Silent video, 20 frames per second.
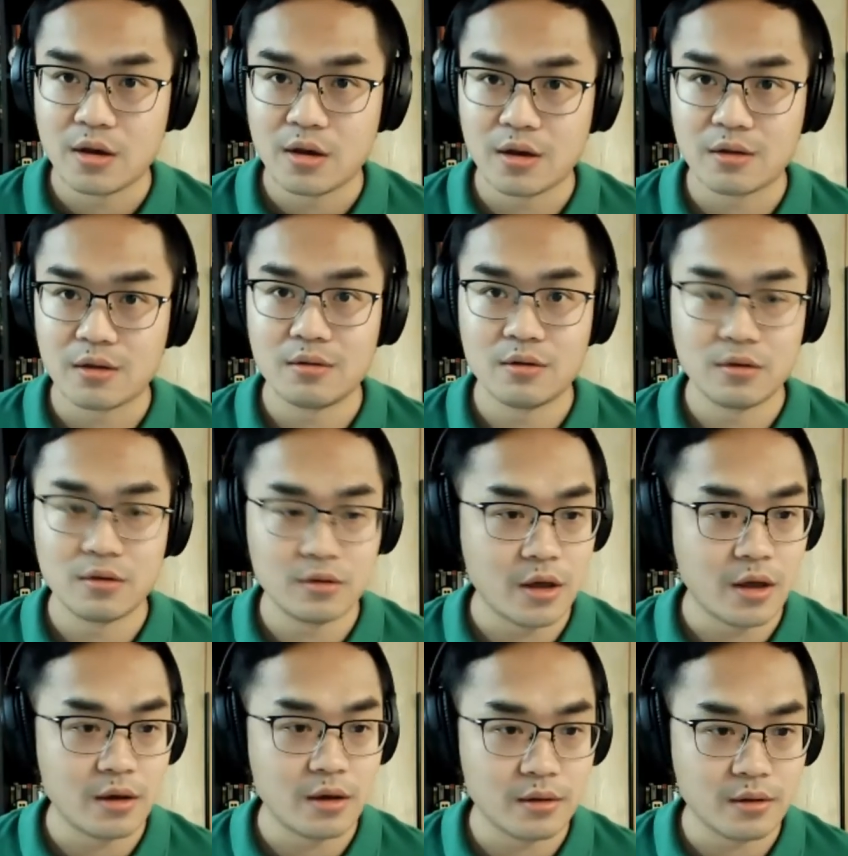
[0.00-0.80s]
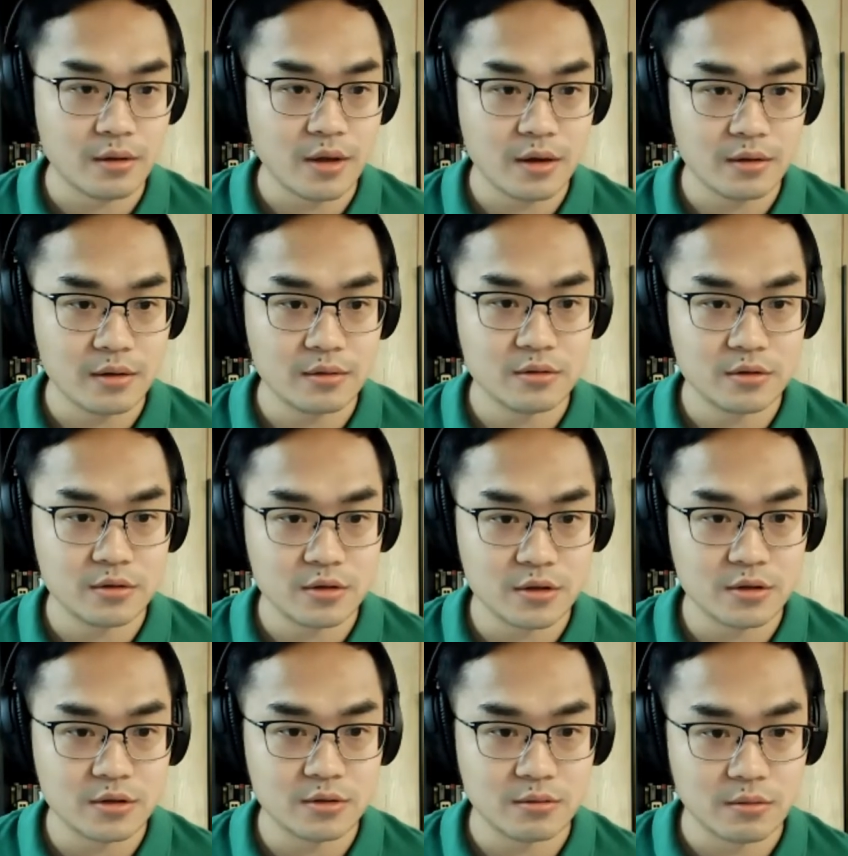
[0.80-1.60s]
And, and,
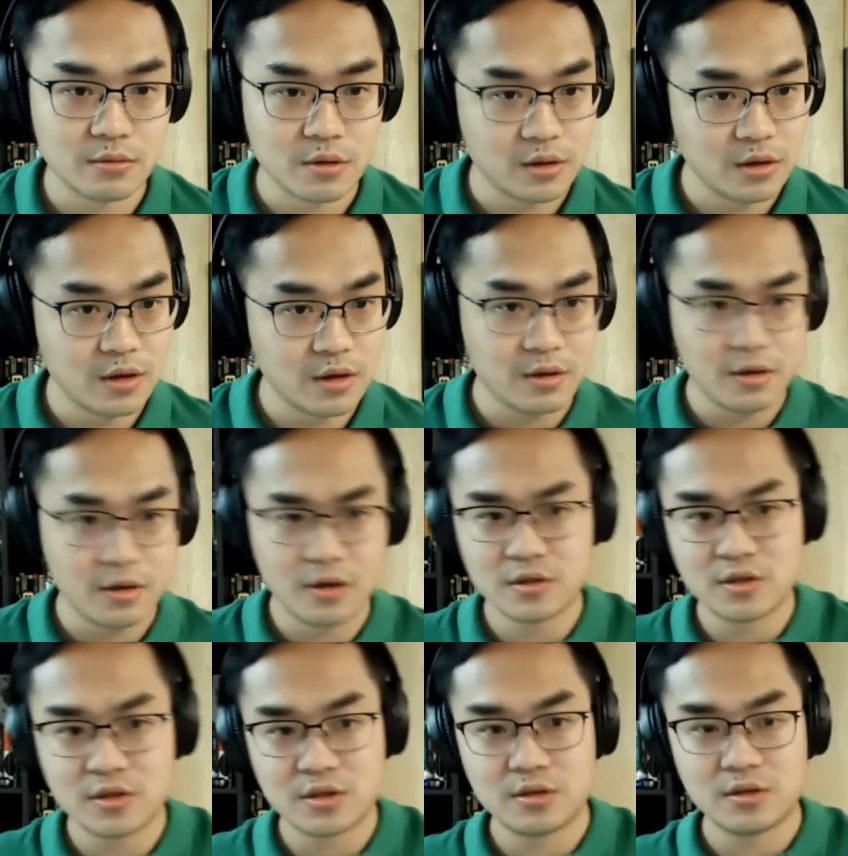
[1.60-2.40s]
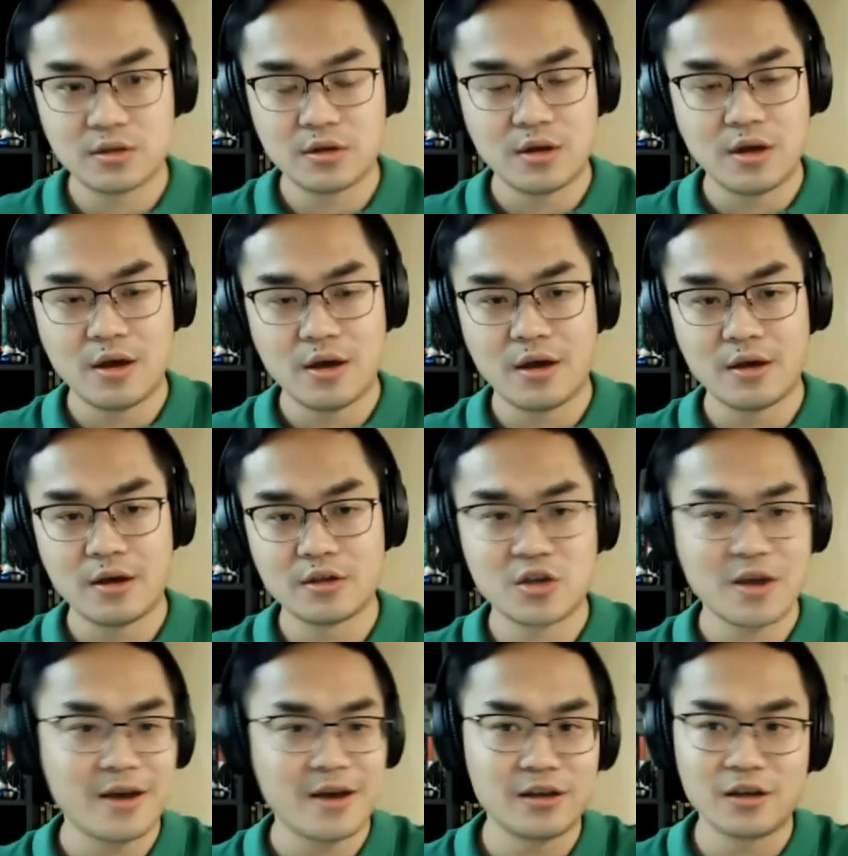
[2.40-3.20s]
and uh, it, it's,
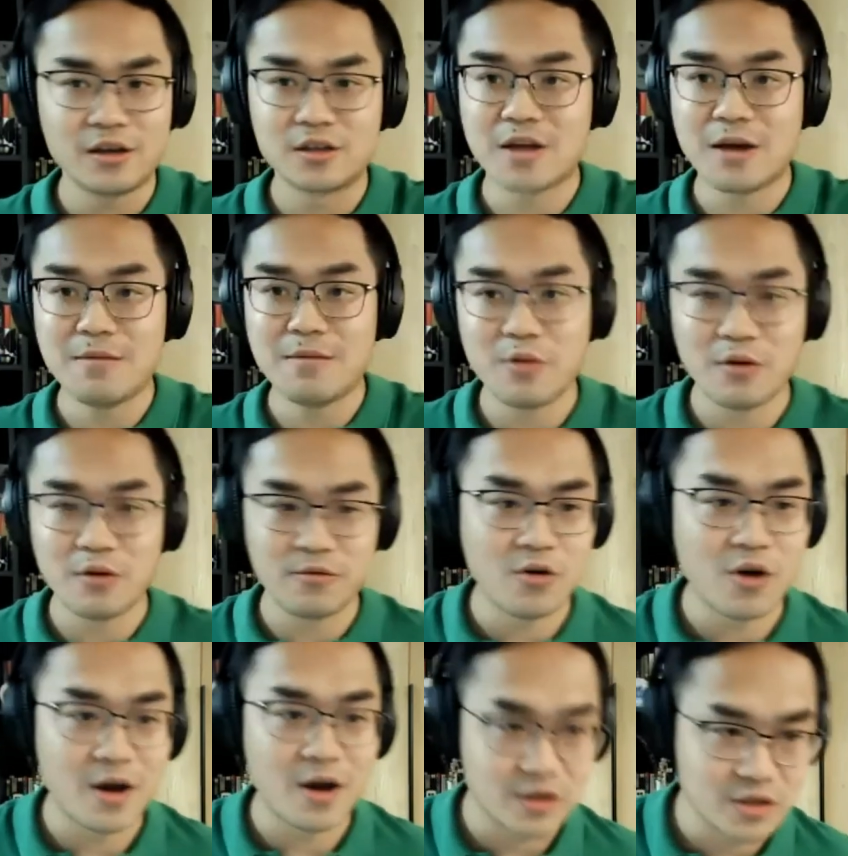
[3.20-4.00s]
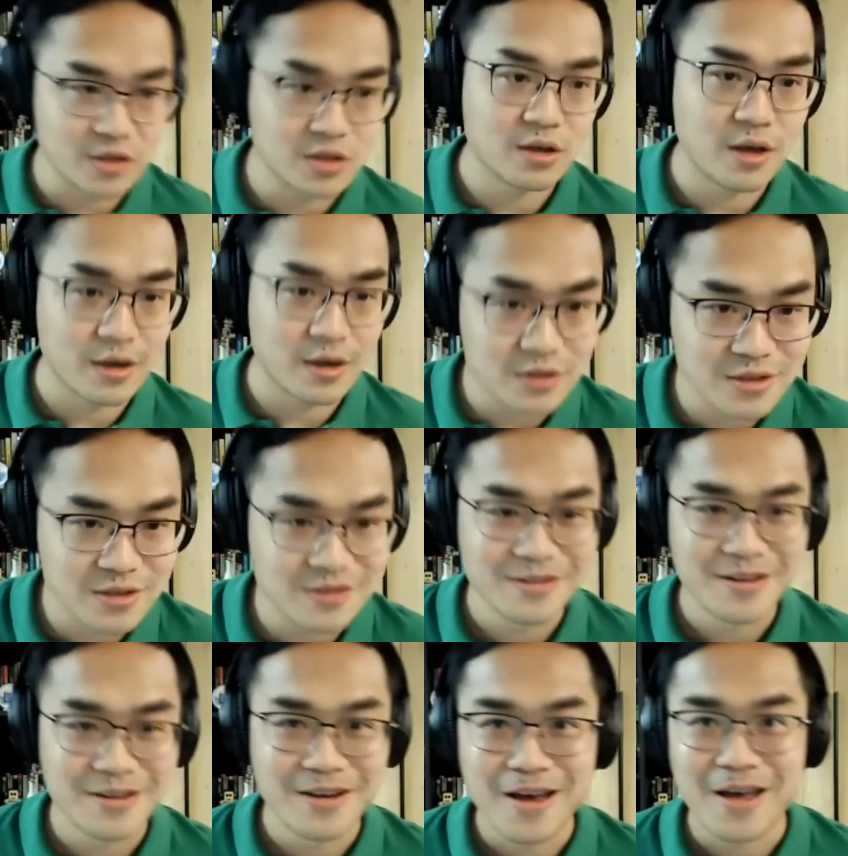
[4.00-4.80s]
it's an example for us,
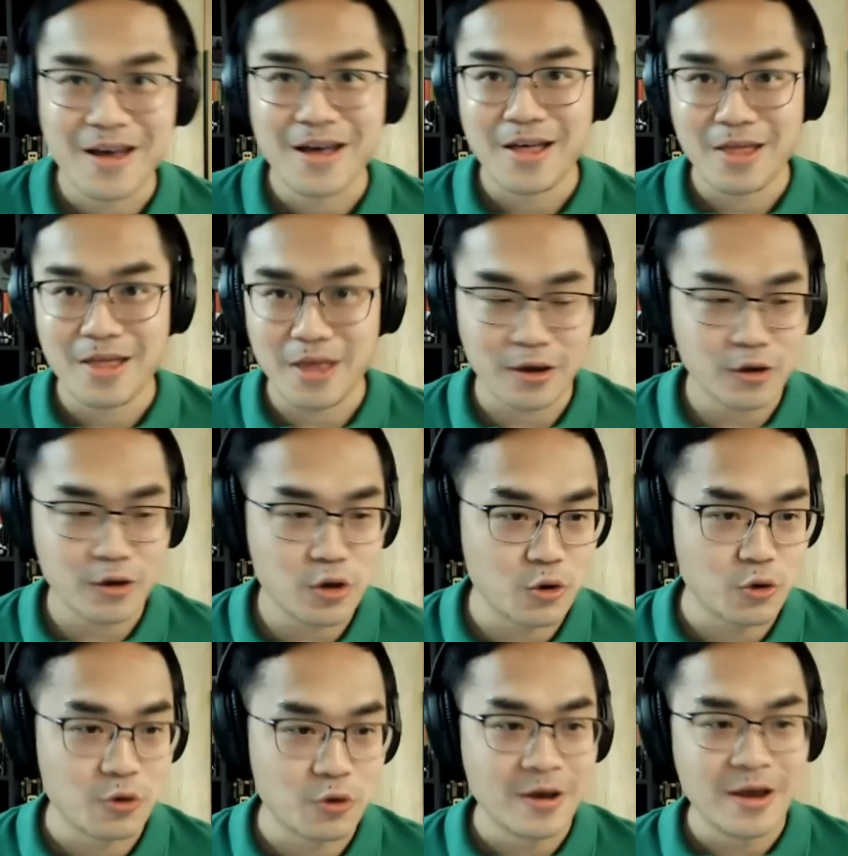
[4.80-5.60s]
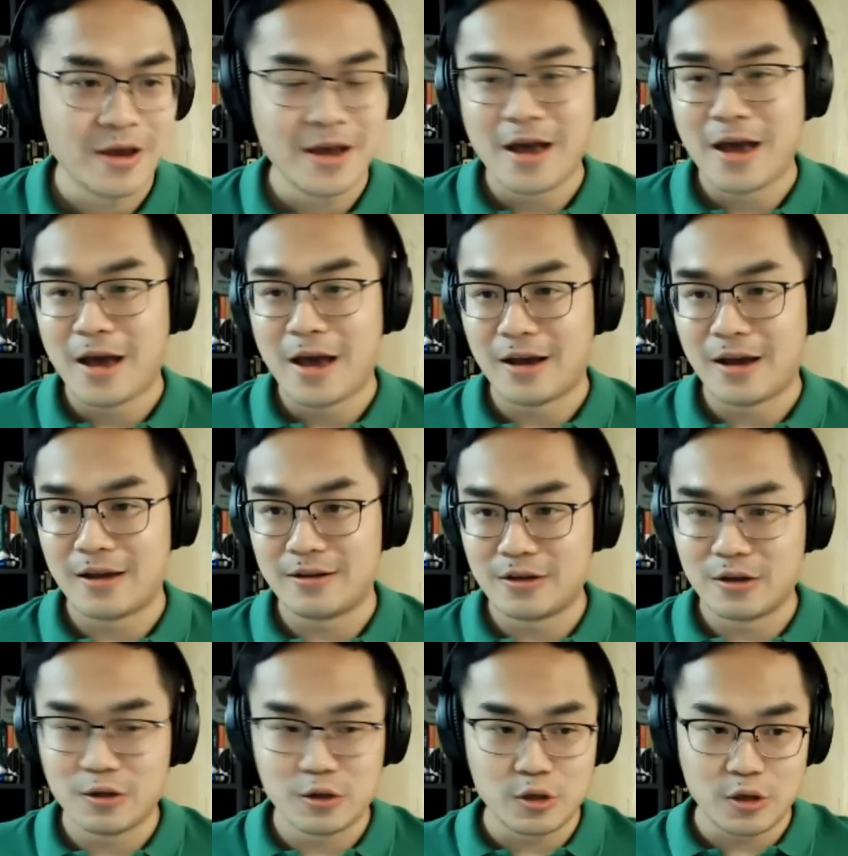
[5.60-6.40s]
yes. Thank you.
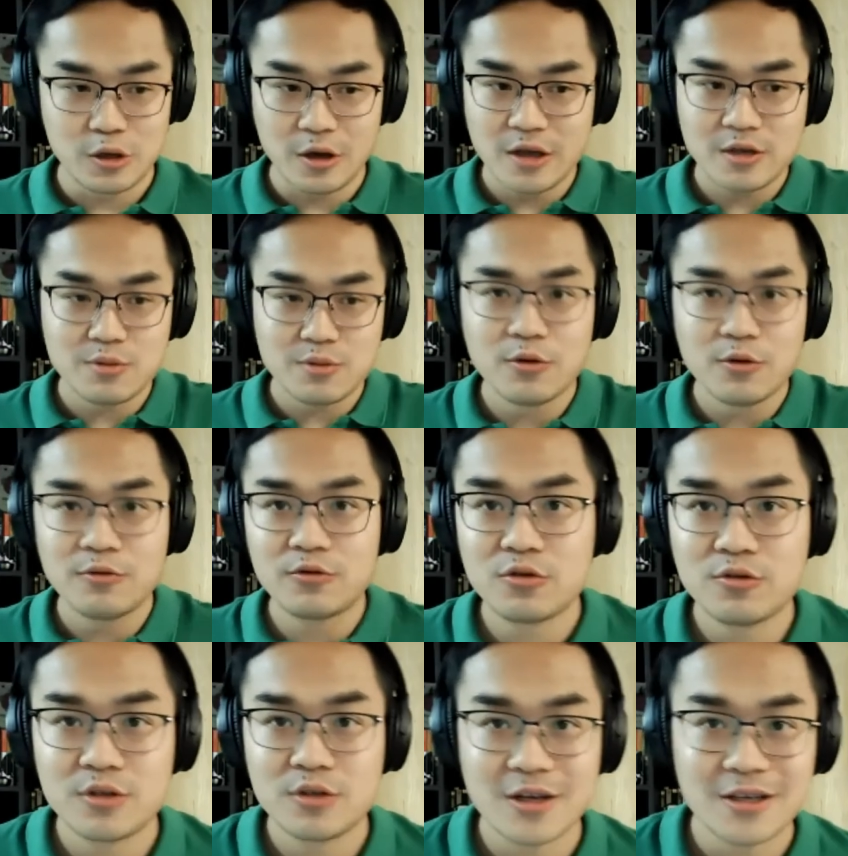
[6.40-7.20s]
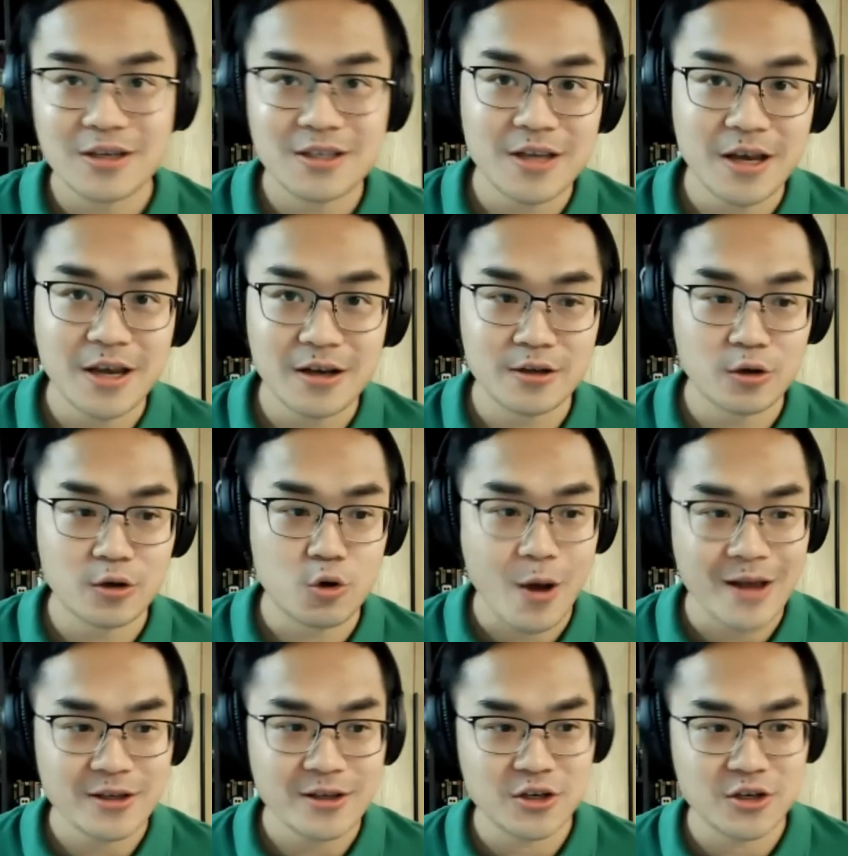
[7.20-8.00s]
And uh, let's move to the second
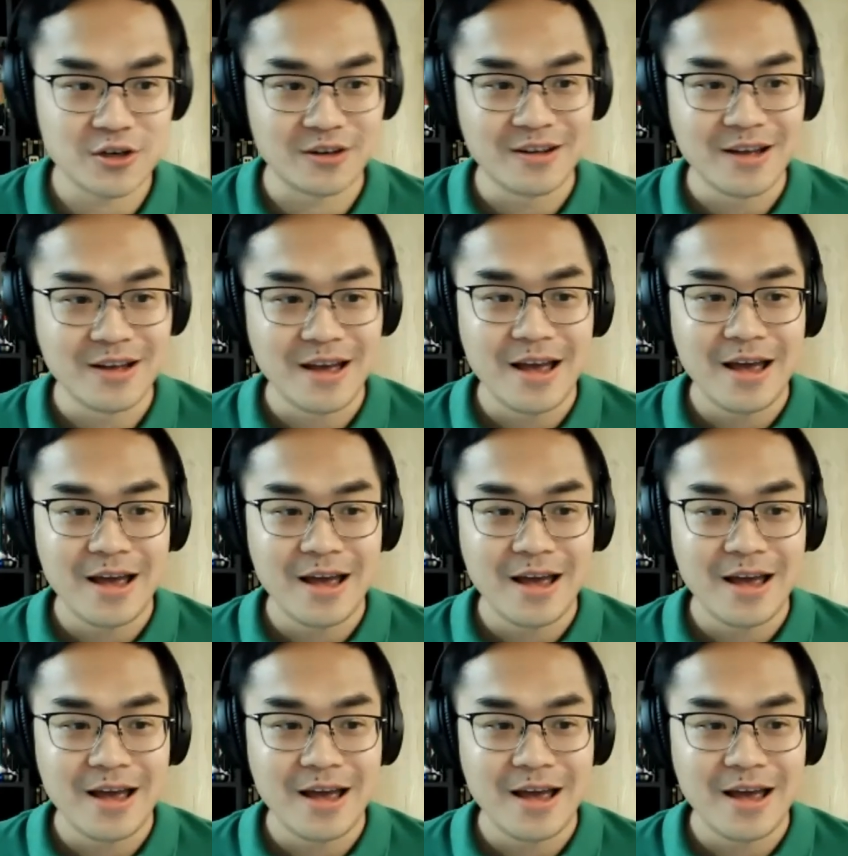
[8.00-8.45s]
question.